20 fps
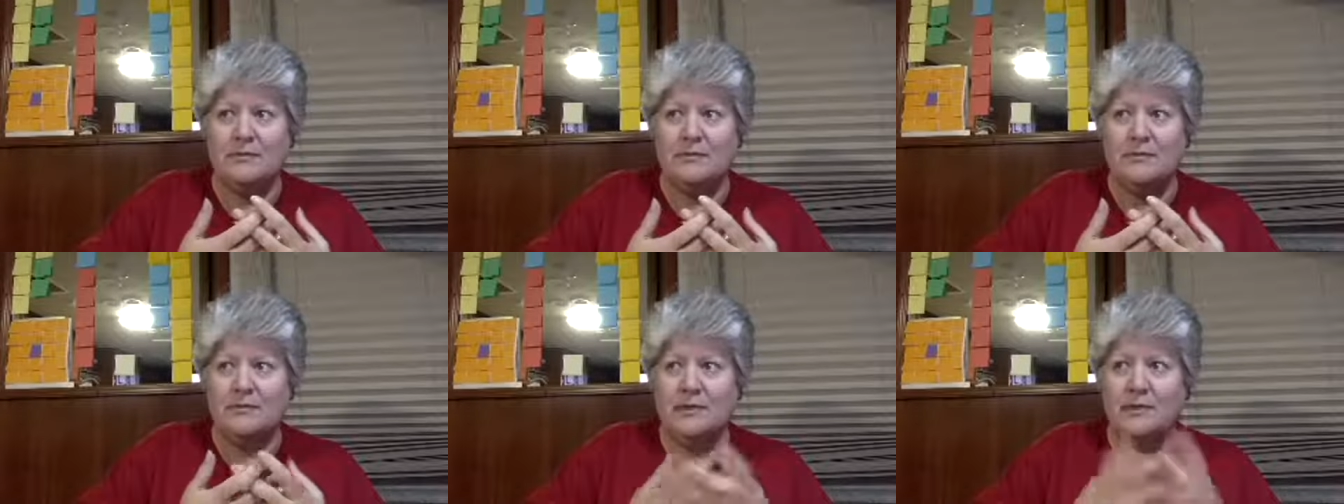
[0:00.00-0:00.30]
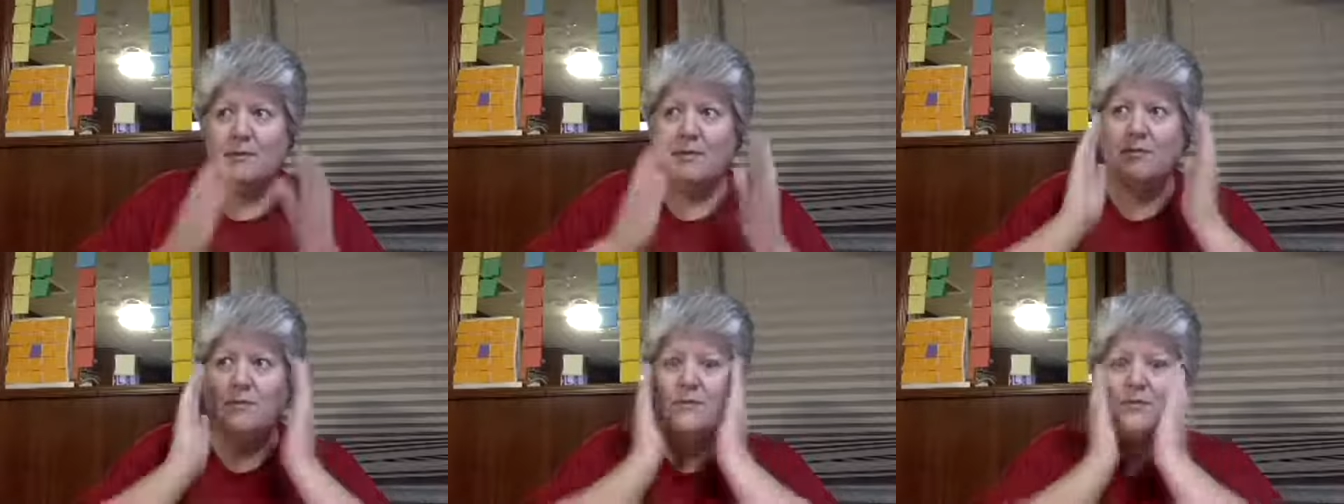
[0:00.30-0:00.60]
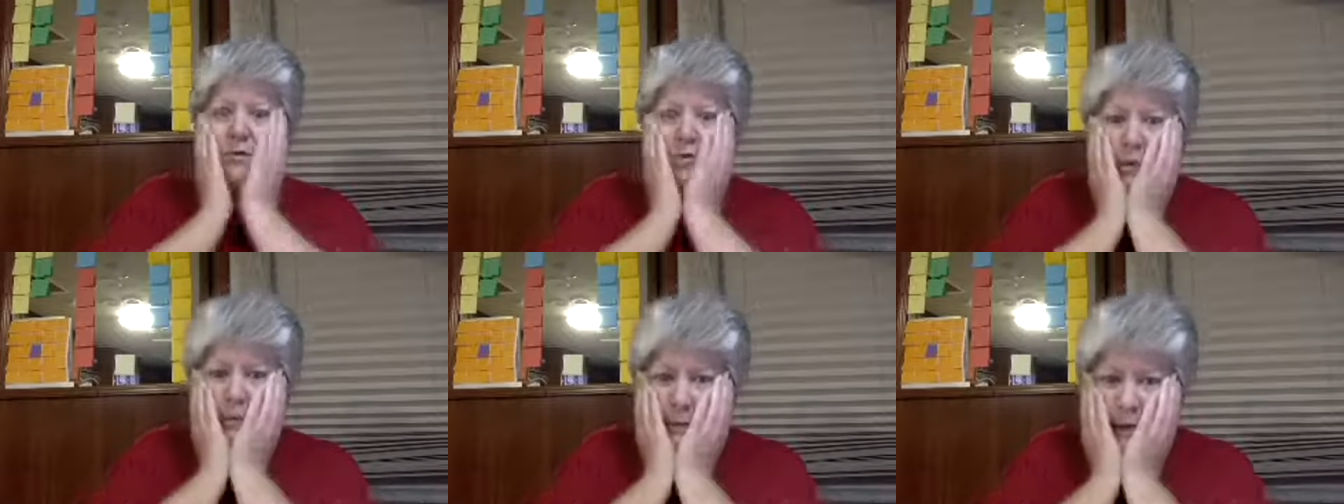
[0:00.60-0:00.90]
were we
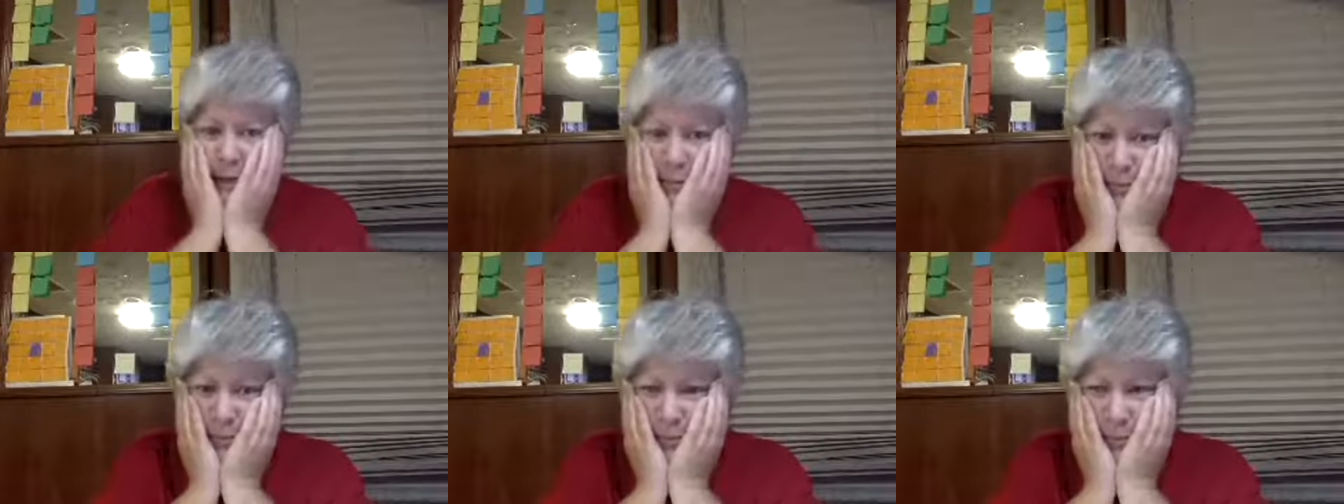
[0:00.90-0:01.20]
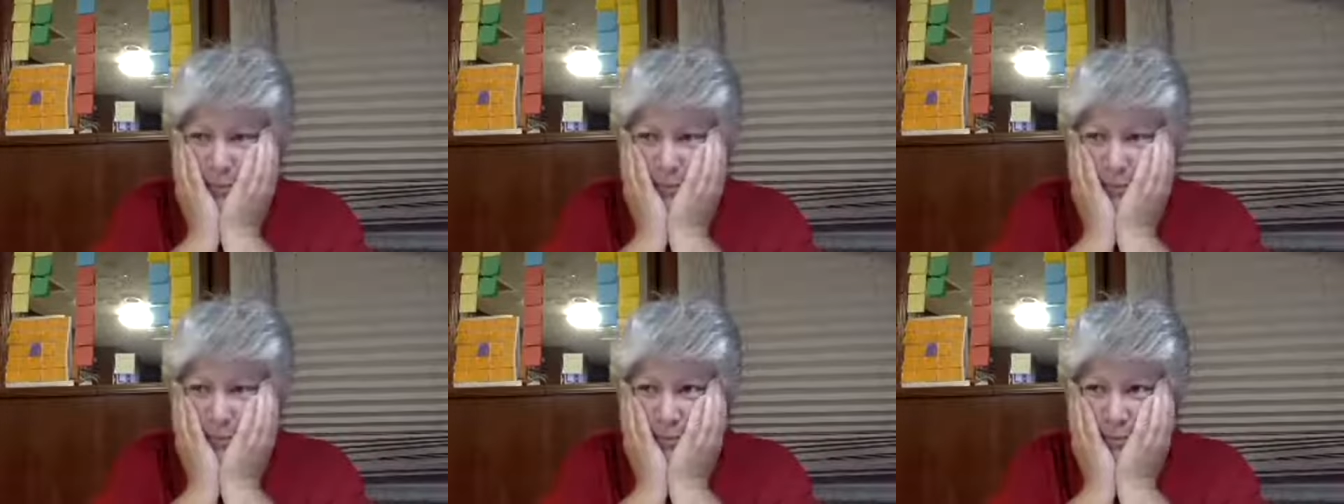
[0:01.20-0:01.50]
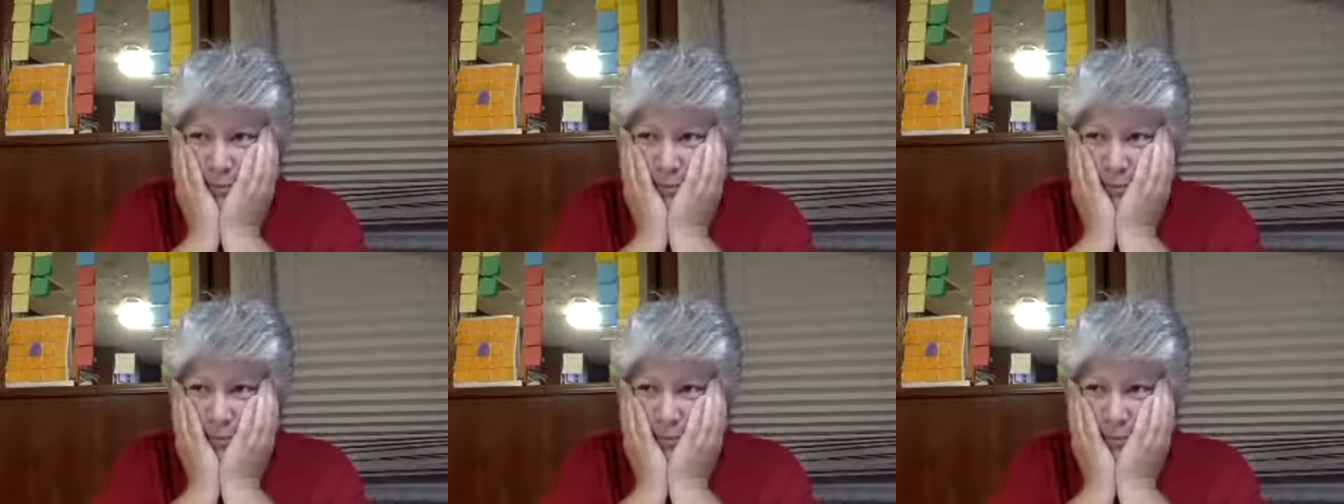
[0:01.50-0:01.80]
talking about?
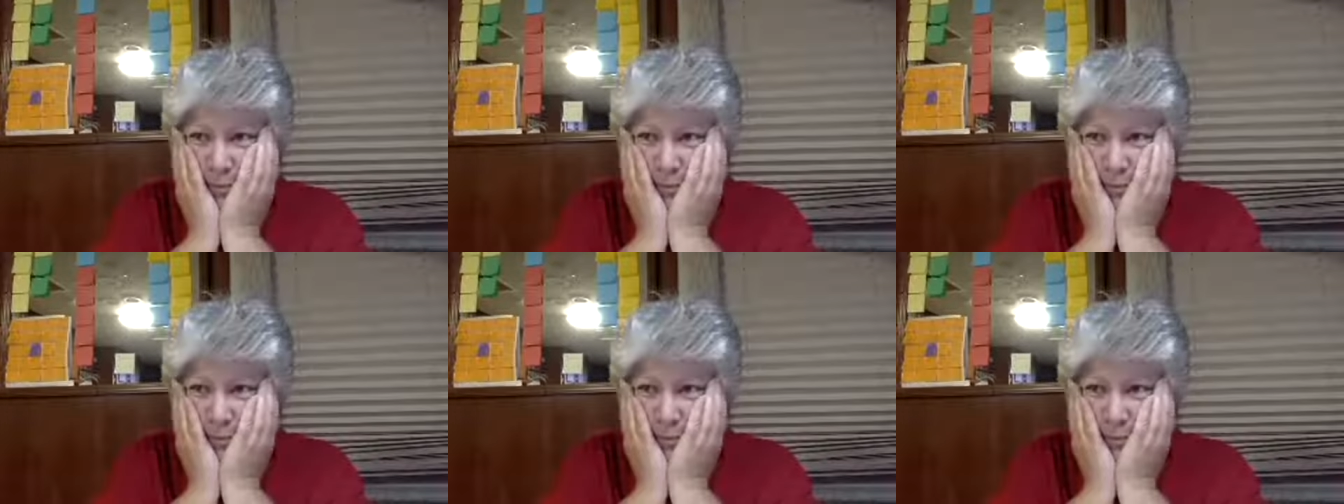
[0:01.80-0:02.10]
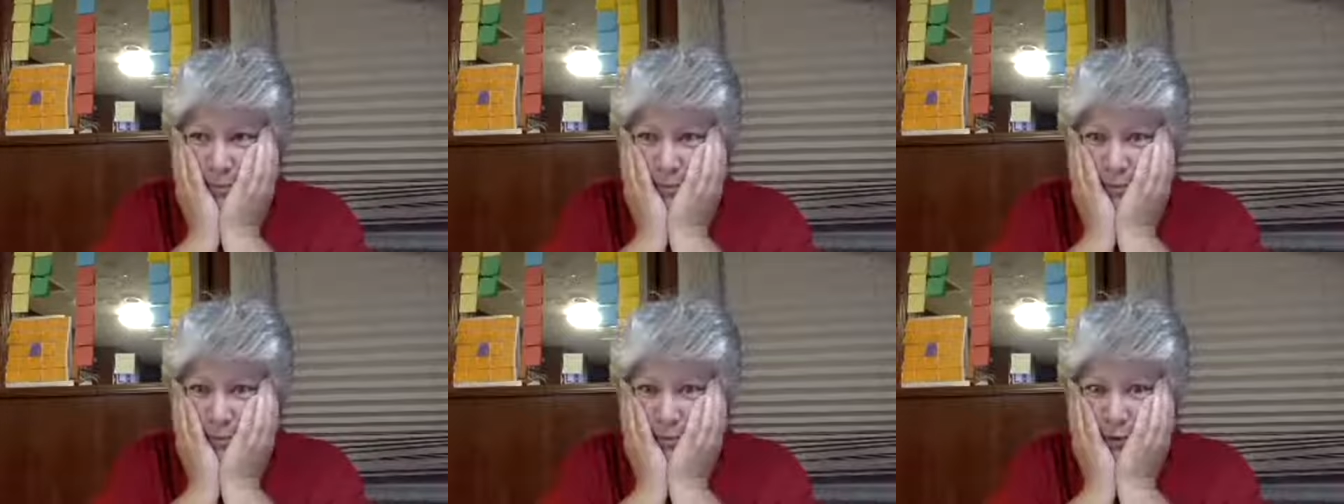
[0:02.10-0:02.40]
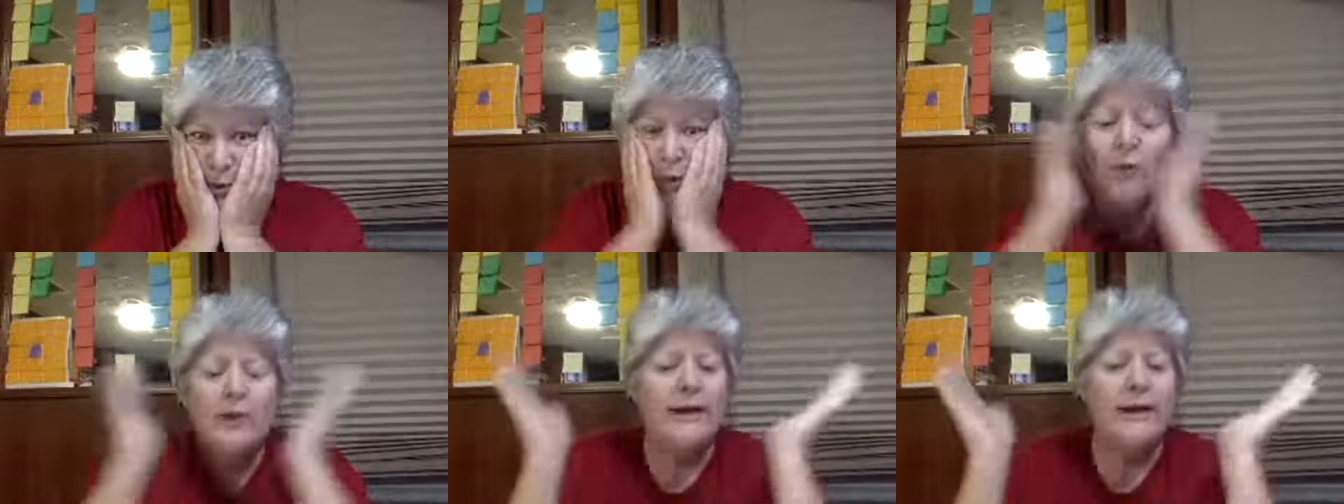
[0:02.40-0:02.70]

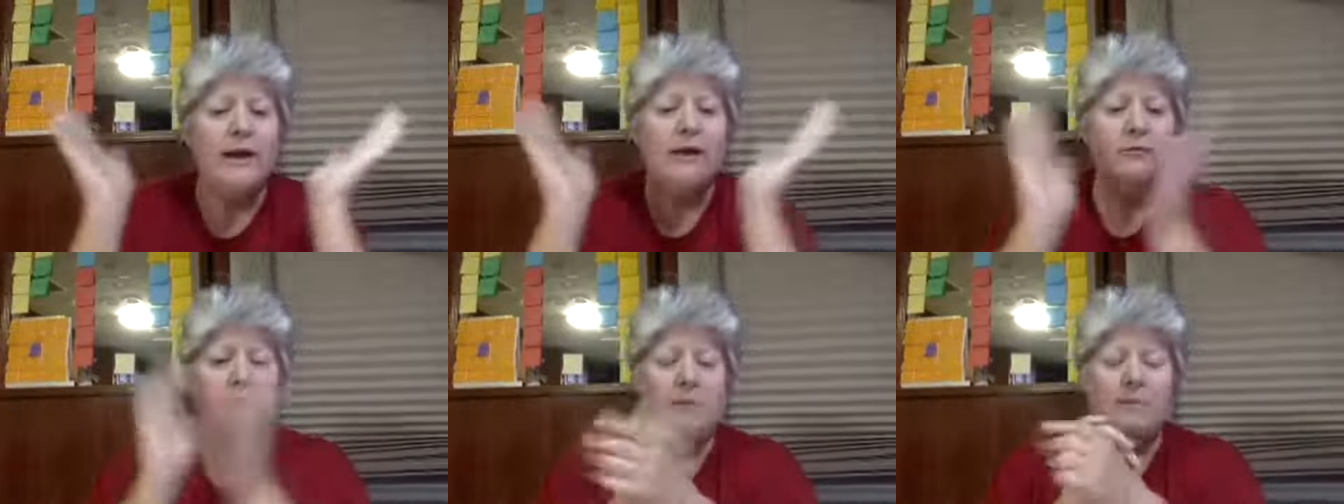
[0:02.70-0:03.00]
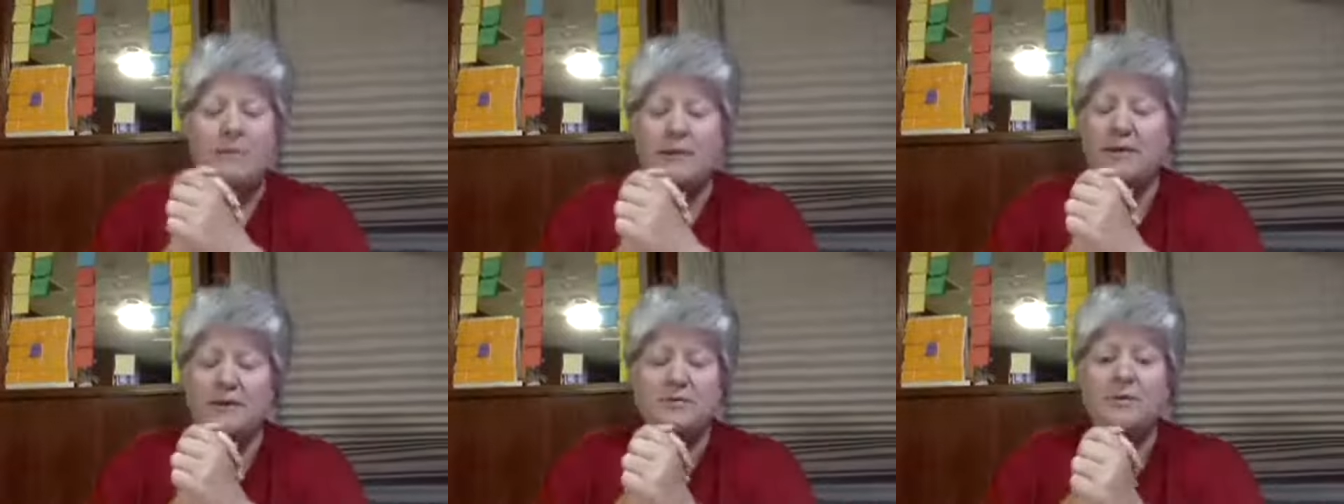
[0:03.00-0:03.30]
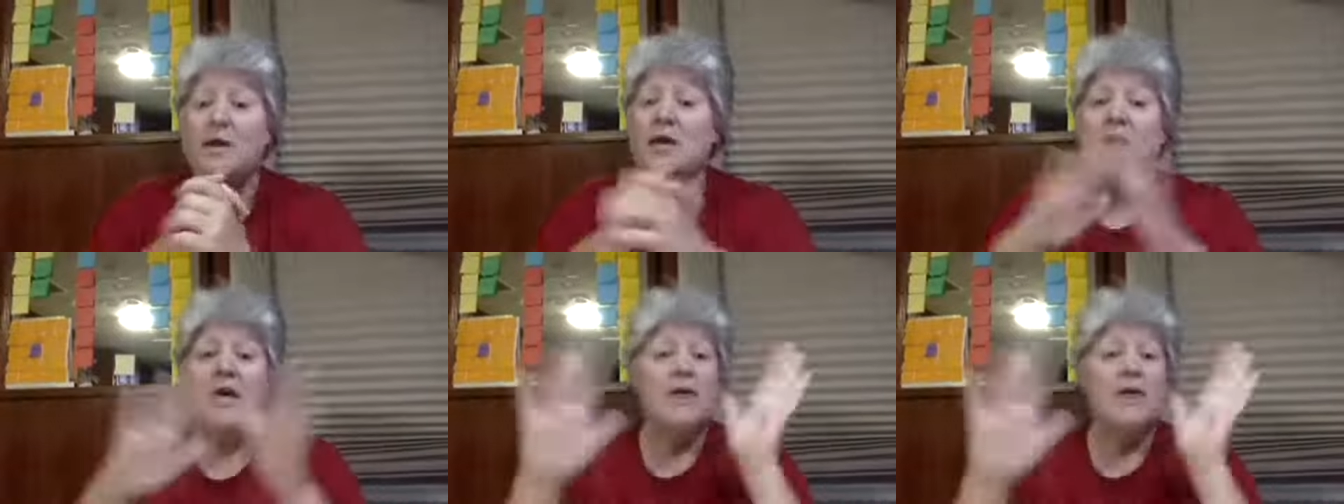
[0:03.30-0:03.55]
Oh, I can't remember.